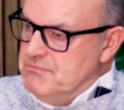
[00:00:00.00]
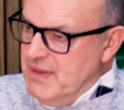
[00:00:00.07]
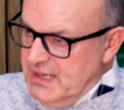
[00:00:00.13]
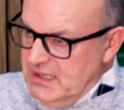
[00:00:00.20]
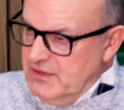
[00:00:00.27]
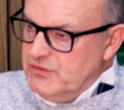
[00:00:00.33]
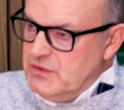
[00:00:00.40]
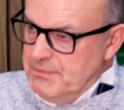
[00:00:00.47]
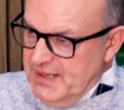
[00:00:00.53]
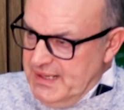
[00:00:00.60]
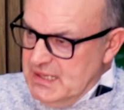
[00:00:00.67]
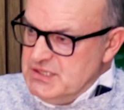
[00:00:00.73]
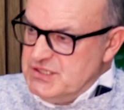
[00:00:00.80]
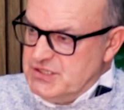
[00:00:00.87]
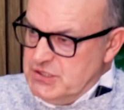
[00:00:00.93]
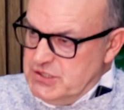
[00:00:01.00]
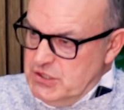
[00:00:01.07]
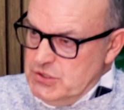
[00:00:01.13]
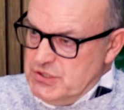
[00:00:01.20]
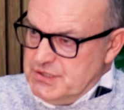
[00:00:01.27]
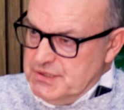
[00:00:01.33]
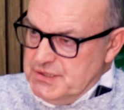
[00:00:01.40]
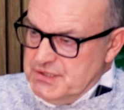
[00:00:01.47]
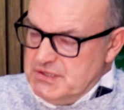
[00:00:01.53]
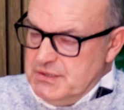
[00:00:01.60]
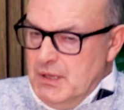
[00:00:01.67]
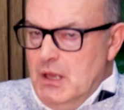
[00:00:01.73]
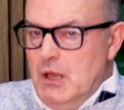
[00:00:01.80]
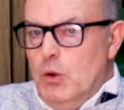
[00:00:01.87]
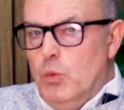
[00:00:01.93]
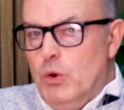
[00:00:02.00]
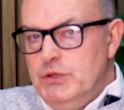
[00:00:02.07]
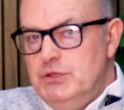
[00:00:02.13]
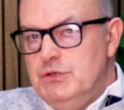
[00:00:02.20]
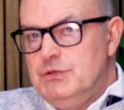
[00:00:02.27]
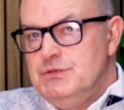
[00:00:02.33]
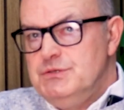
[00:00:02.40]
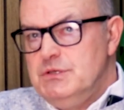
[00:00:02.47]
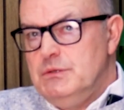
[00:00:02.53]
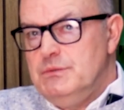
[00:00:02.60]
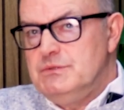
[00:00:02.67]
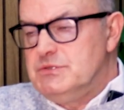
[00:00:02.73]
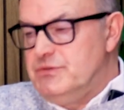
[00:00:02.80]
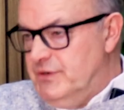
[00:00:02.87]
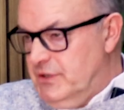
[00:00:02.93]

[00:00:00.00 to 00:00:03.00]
many of the big institutions, what you can do to